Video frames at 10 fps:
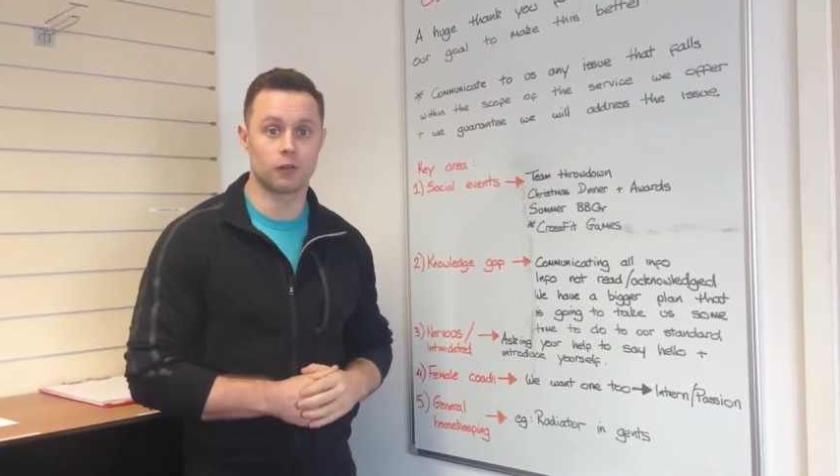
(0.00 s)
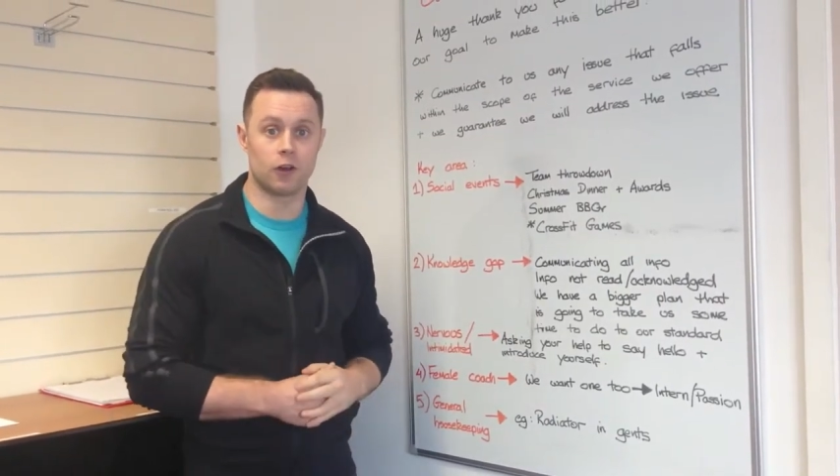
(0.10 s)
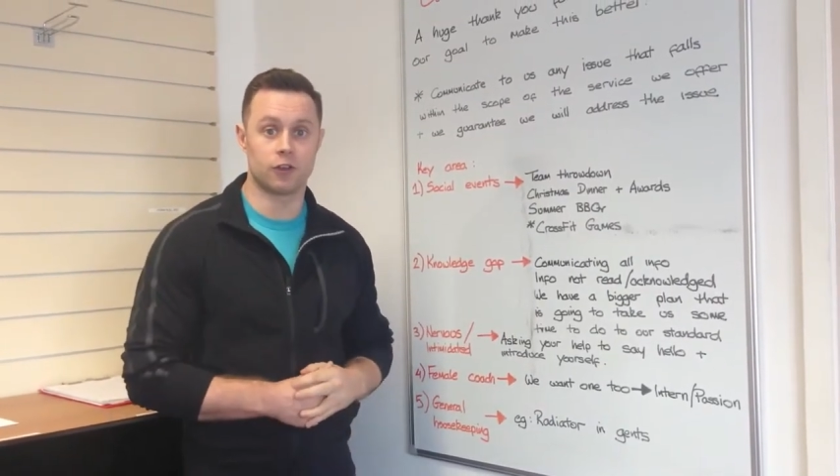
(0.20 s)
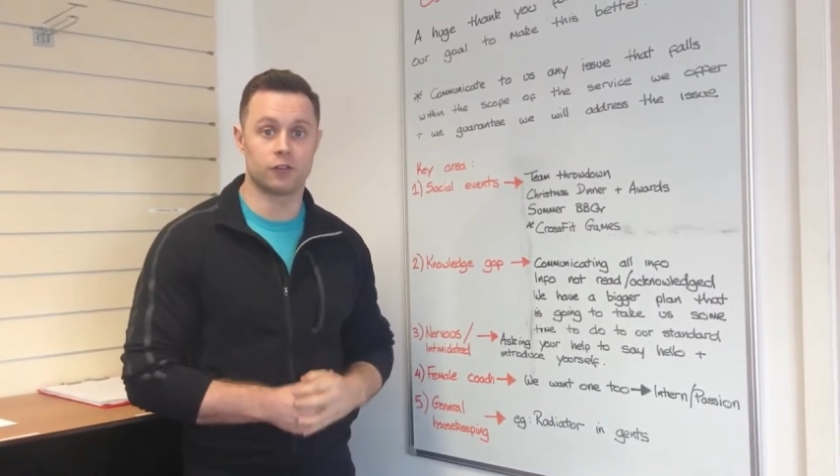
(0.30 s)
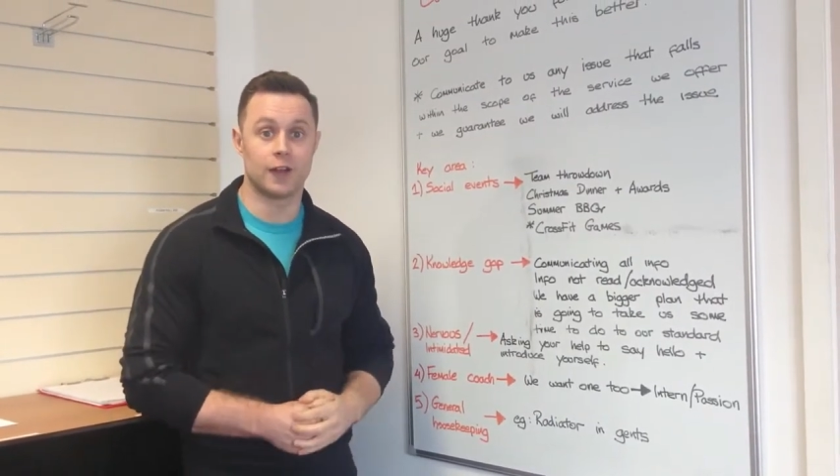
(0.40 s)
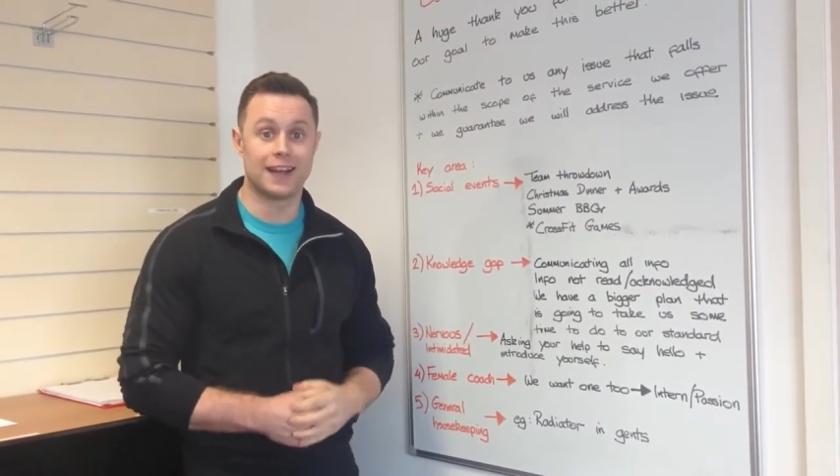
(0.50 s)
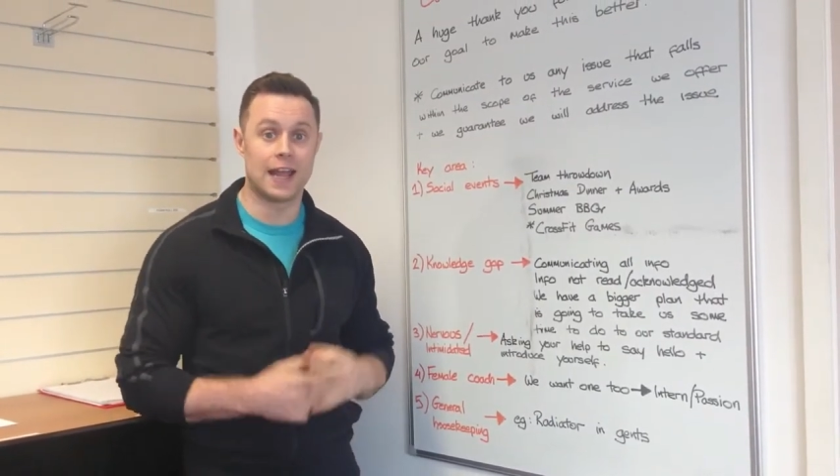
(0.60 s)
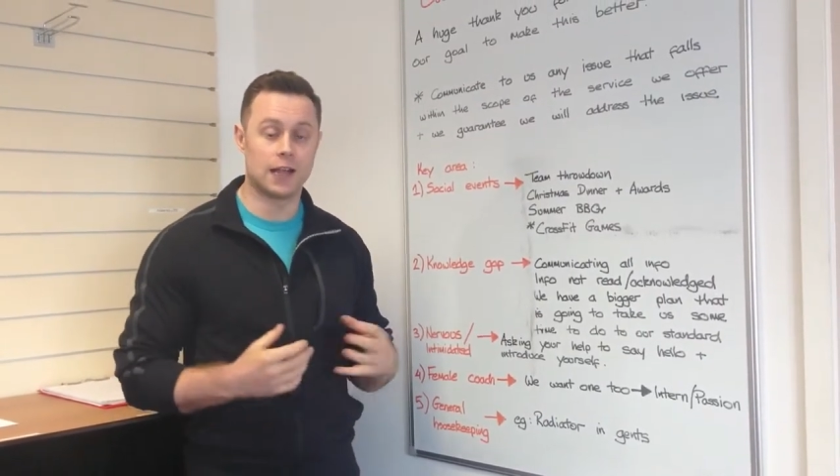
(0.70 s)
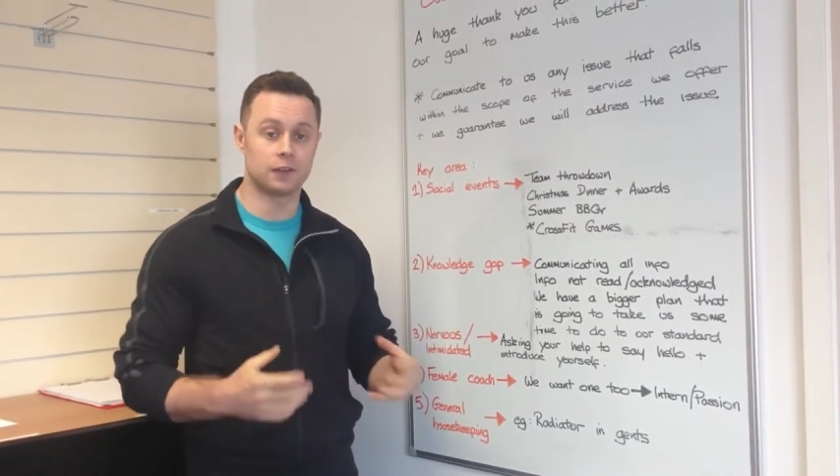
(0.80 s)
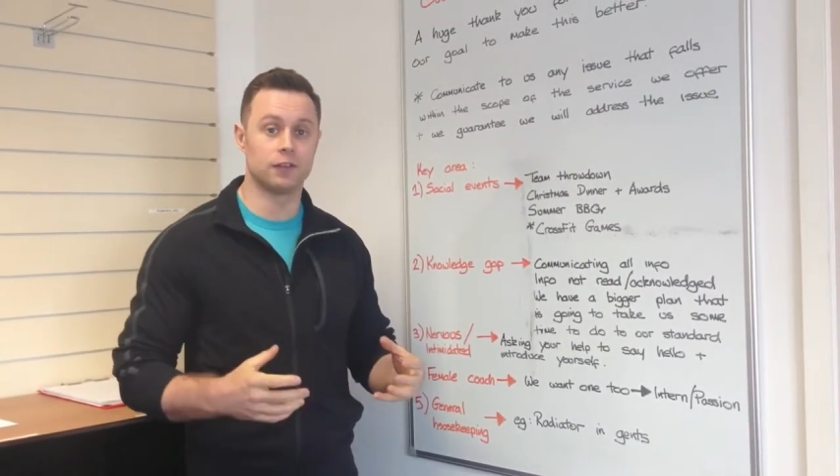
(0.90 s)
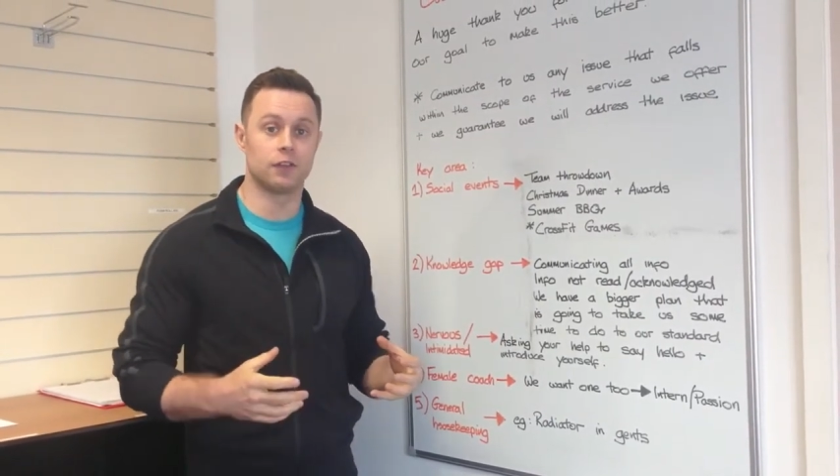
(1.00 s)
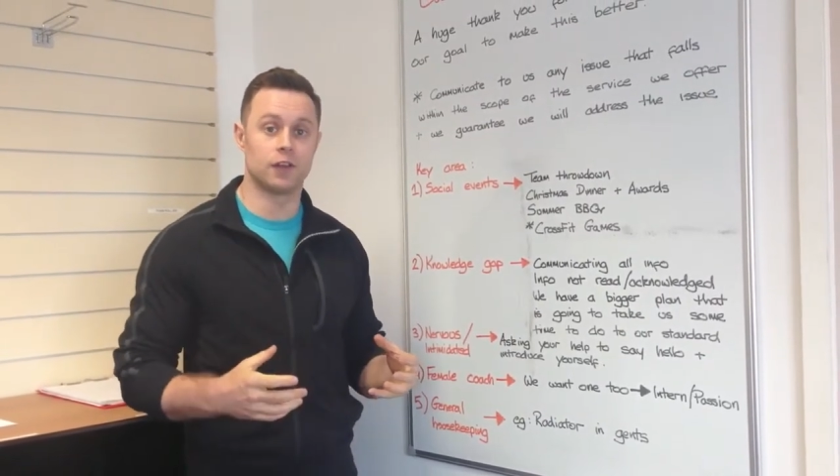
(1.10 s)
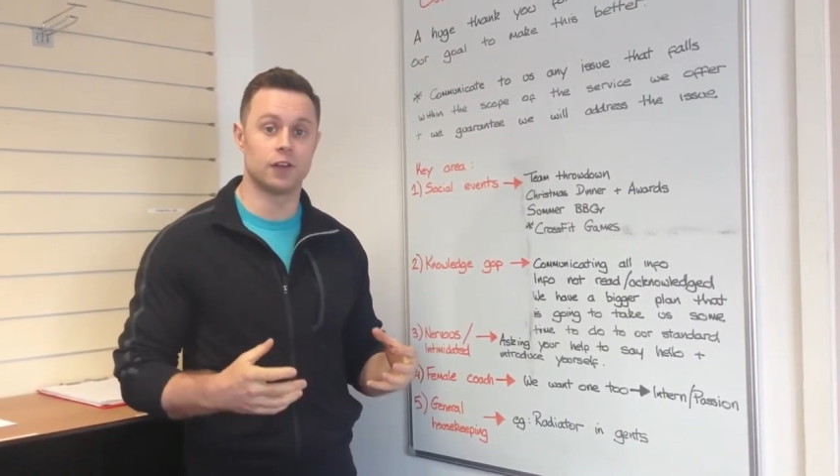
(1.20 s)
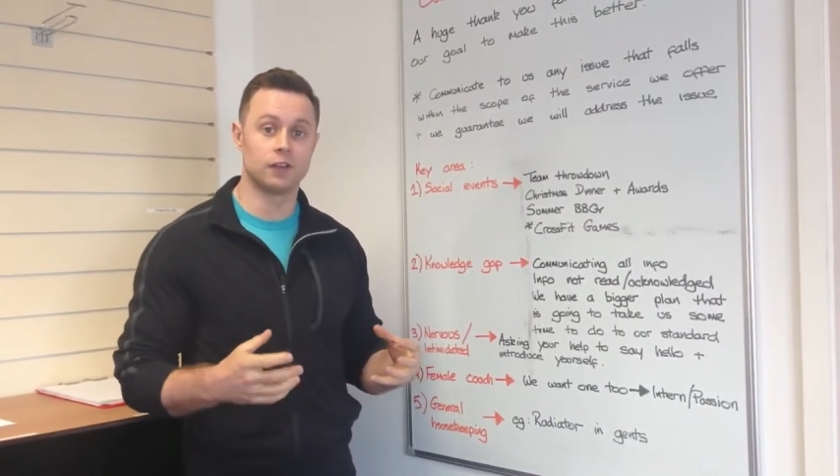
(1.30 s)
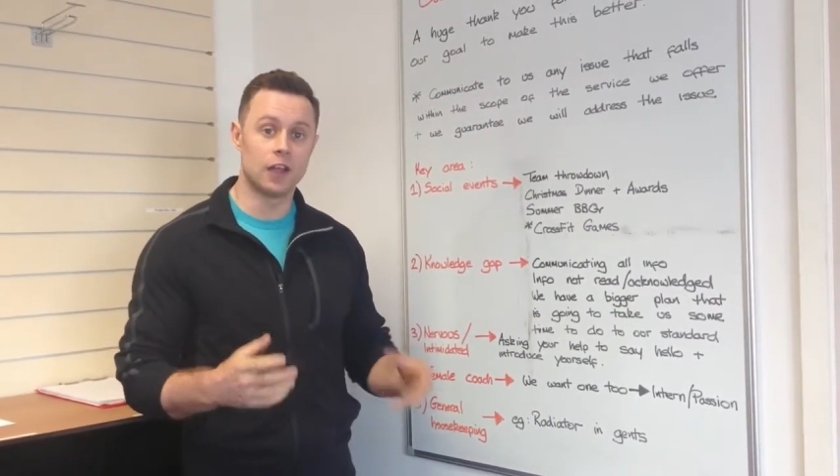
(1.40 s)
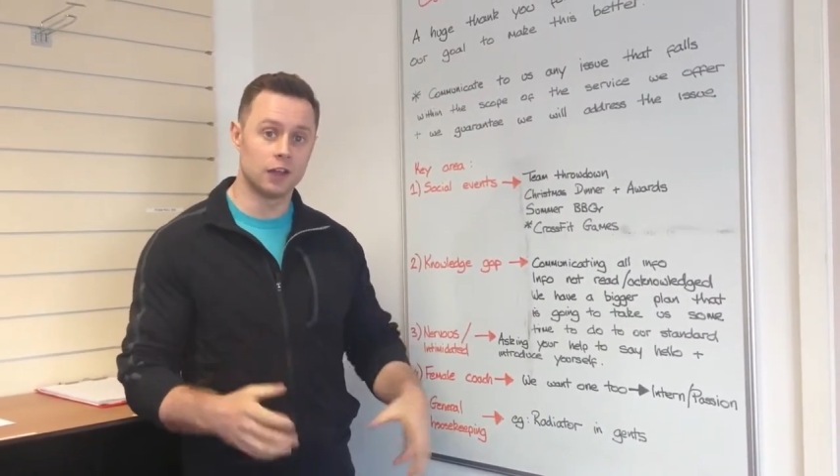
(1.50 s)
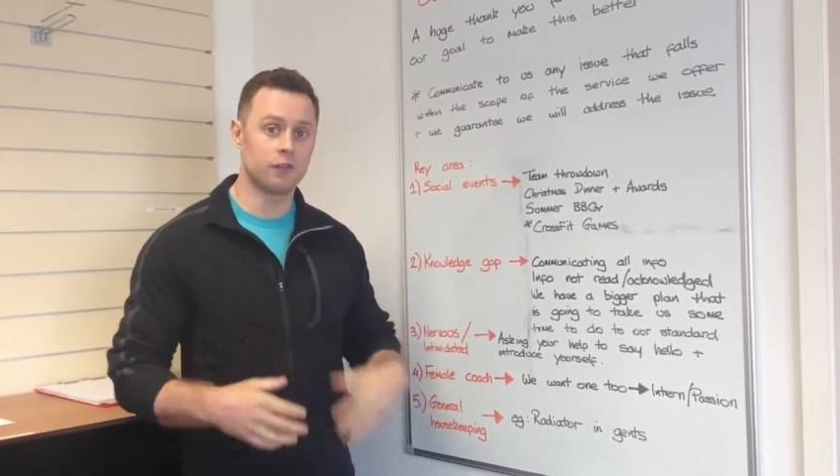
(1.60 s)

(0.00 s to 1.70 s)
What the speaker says: of CrossFit and health and fitness,